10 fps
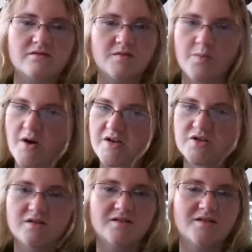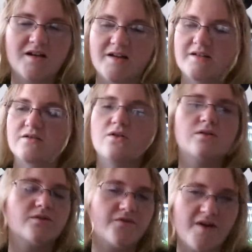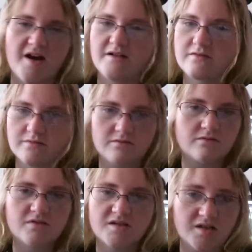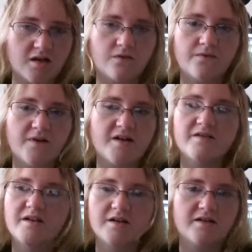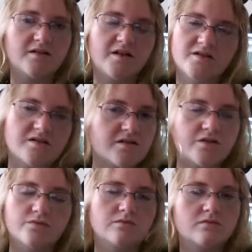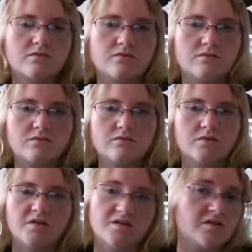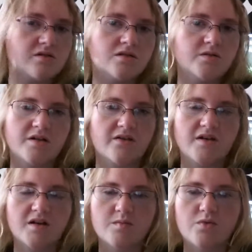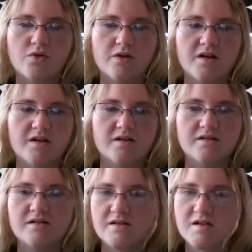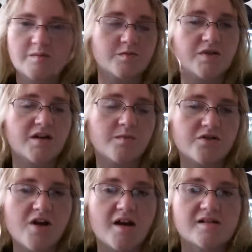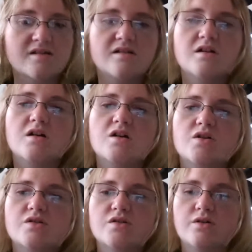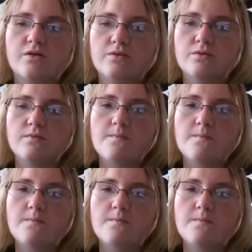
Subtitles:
depression and all of that stuff. And then I just don't want to do anything anymore, and it stops me dead in my tracks. So